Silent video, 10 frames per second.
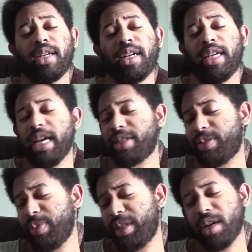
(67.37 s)
I
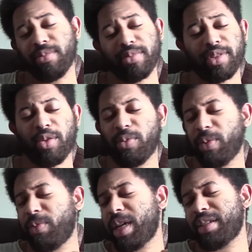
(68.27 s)
guess, become, or
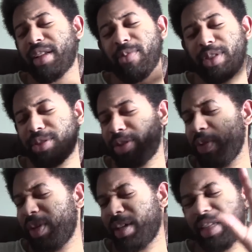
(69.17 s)
will resonate with the
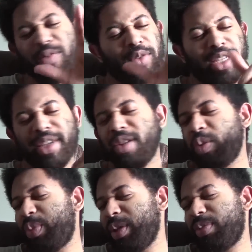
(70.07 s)
Joker, and they will
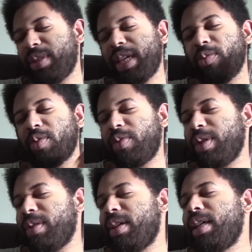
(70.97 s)
kill people, and they will
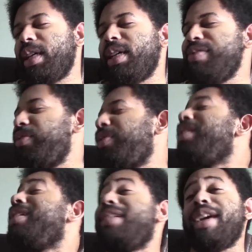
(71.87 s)
feel
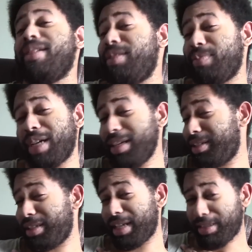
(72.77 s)
vindicated by
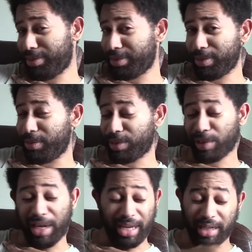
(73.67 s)
it, I guess you could
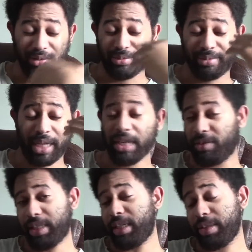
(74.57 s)
say. I don't
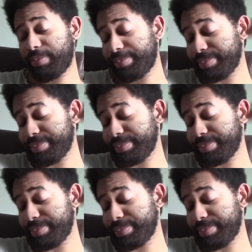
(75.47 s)
really know.